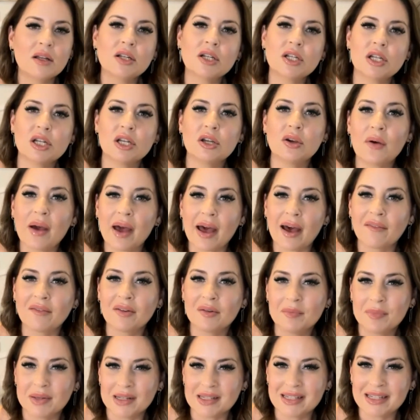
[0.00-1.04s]
Do you have
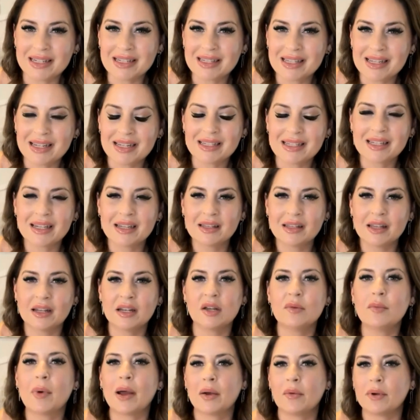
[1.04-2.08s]
a busy season? Then
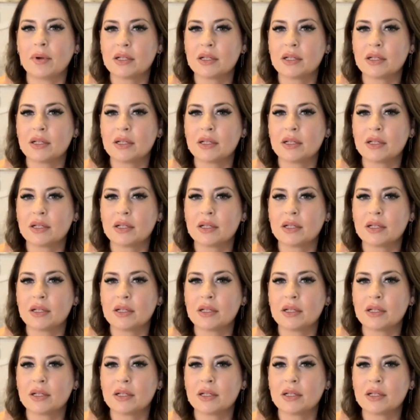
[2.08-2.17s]
you might